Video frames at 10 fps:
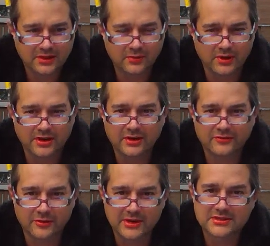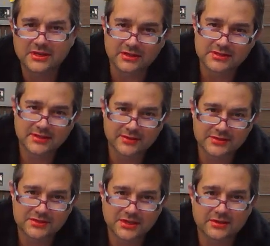where it fermented on stainless
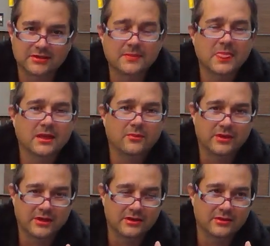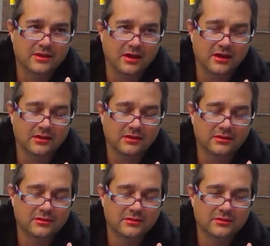steel. We then
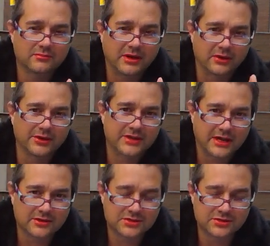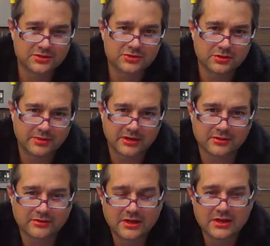barreled it down into neutral
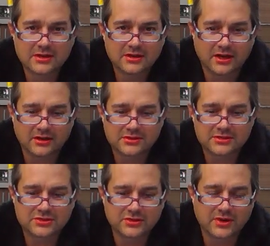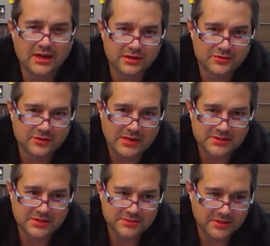barrels to age for about
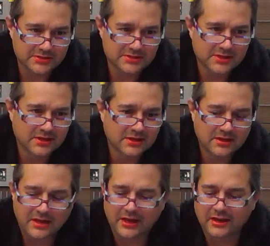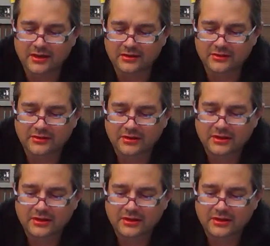6 months, and